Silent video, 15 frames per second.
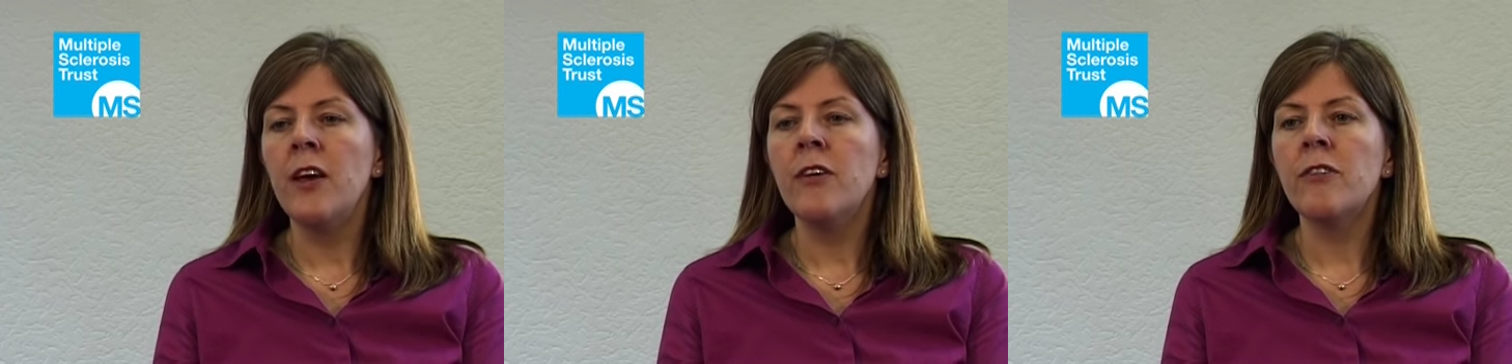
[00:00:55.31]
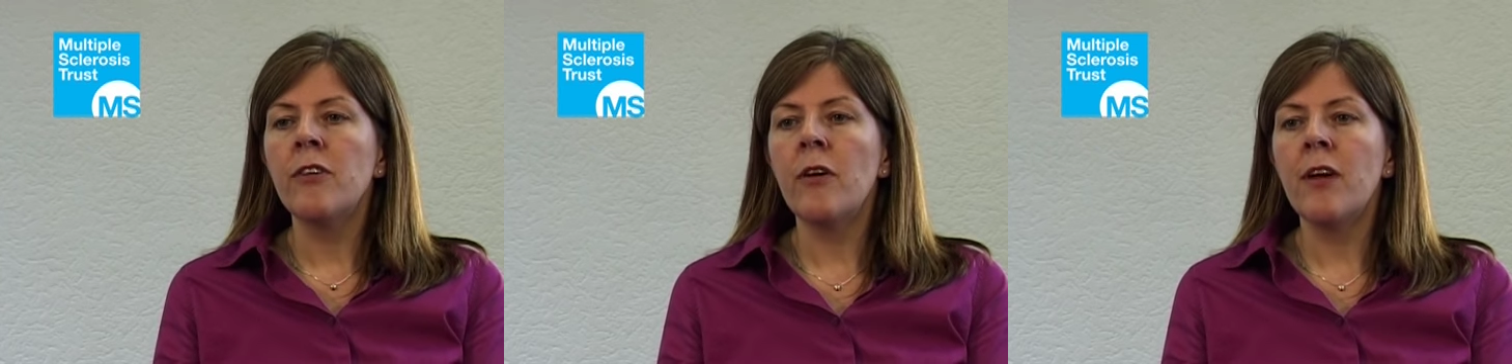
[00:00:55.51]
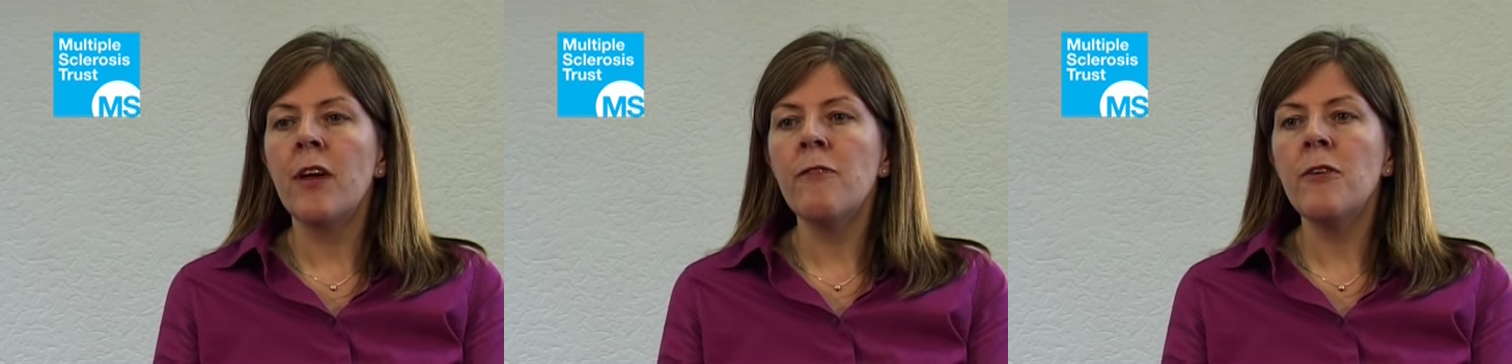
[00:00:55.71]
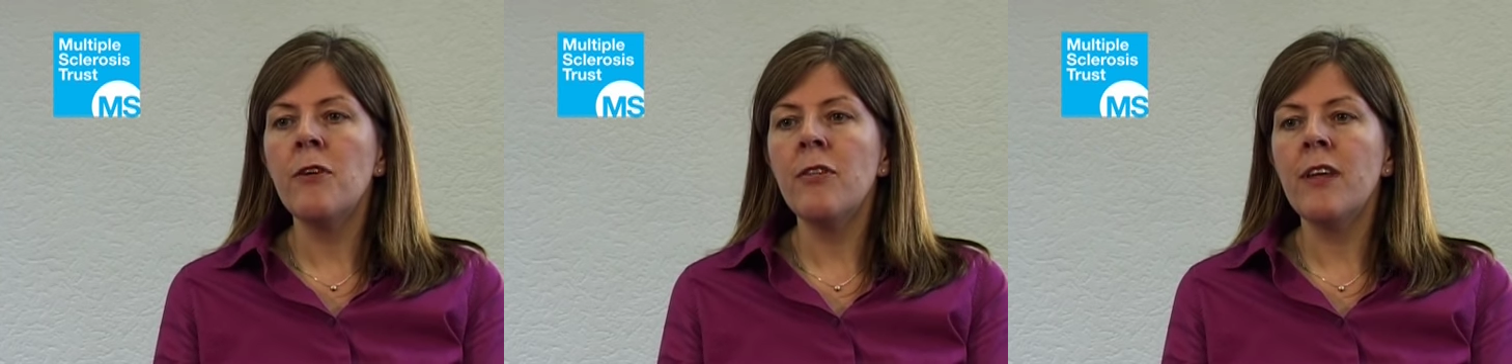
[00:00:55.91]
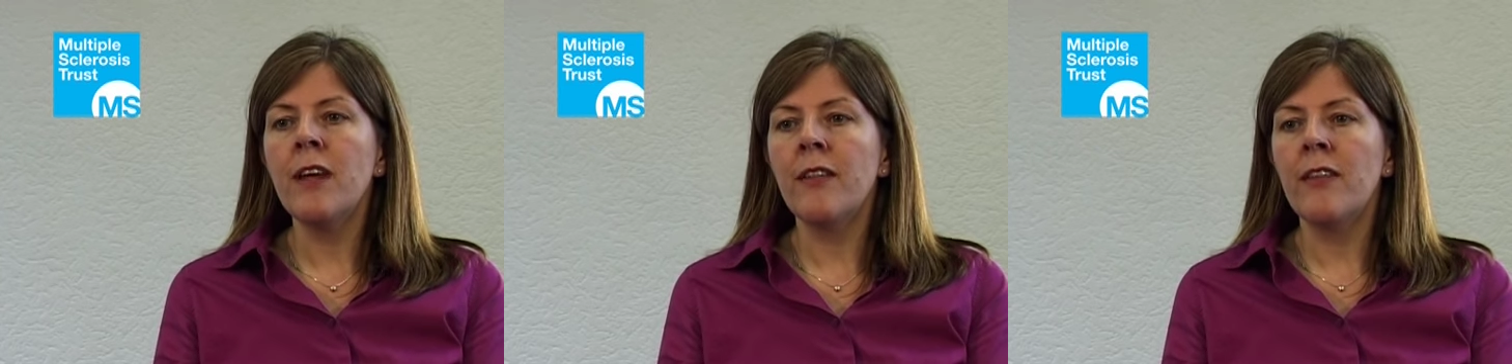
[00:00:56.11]
So if you
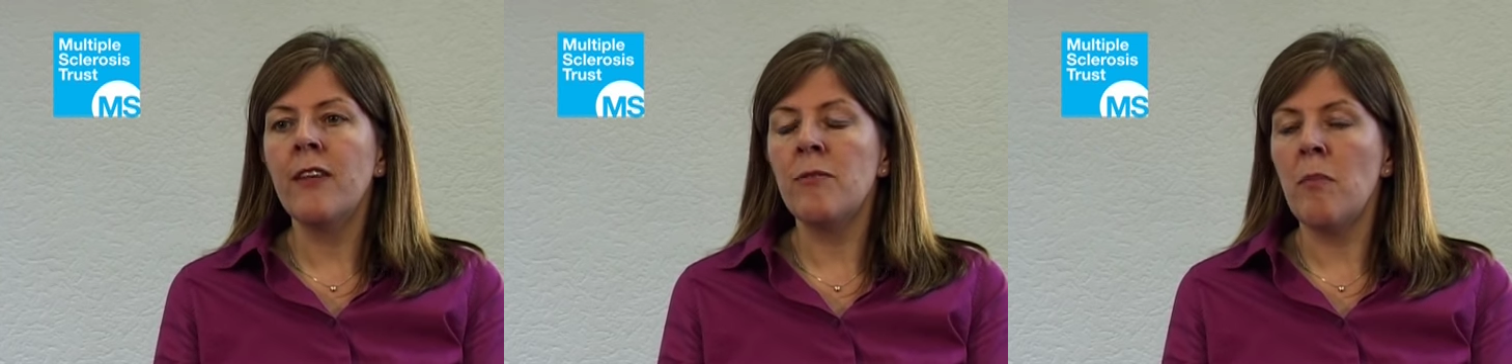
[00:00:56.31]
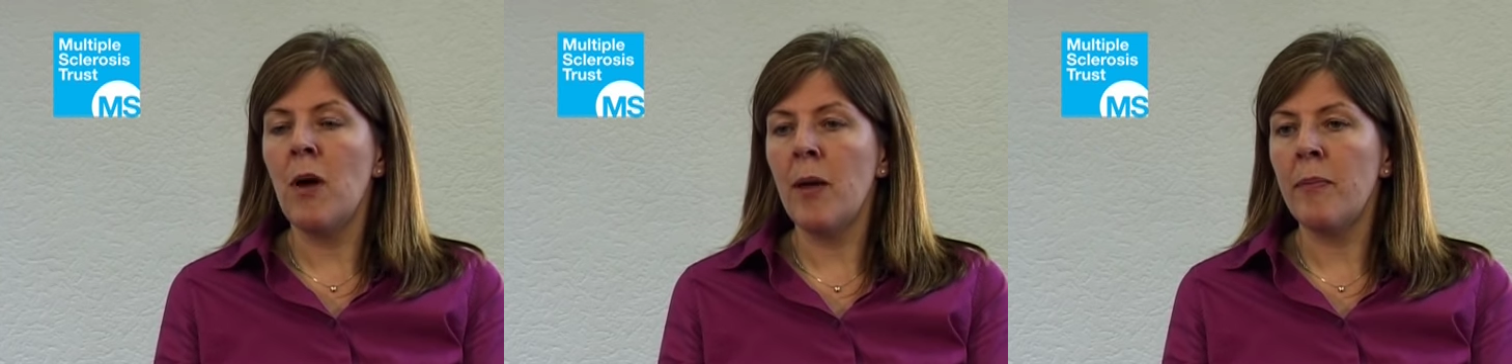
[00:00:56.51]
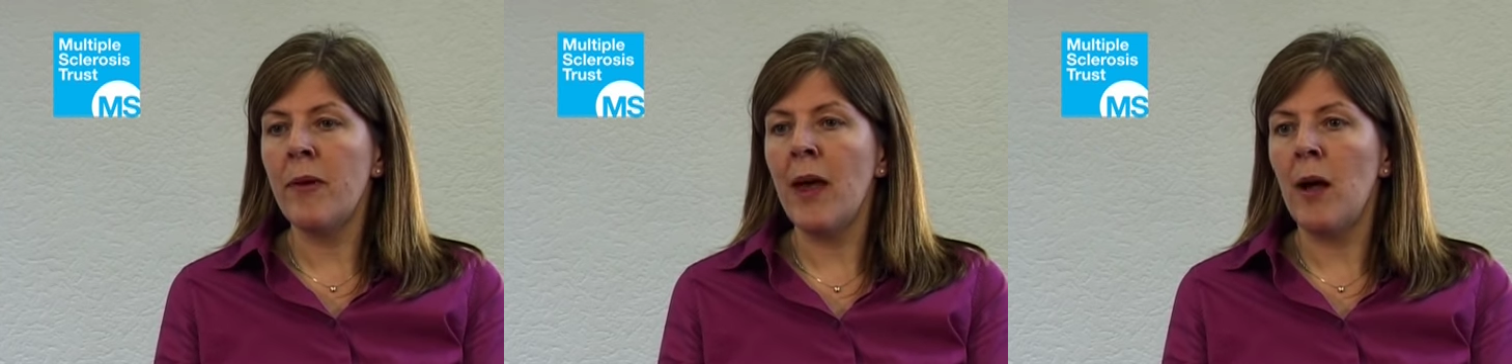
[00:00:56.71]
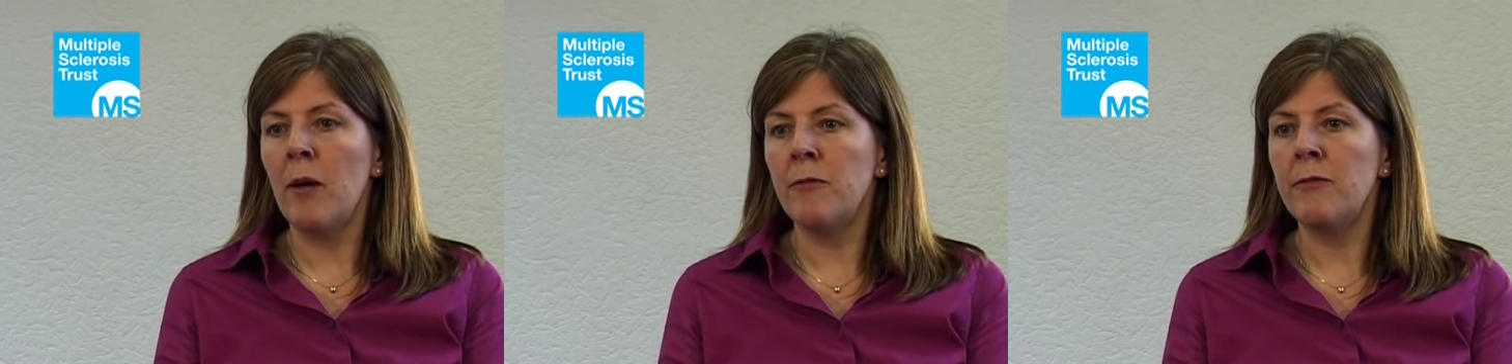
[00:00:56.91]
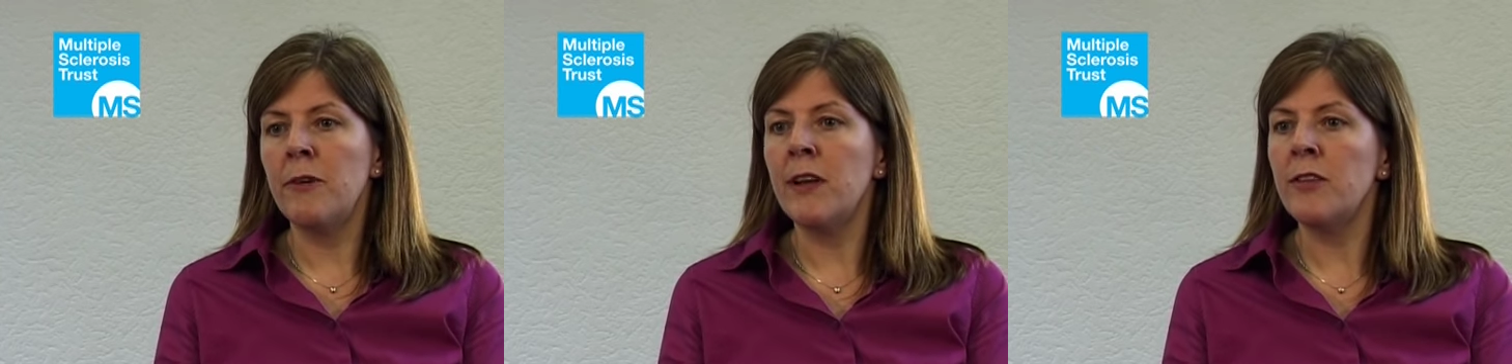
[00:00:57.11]
think this might be helpful,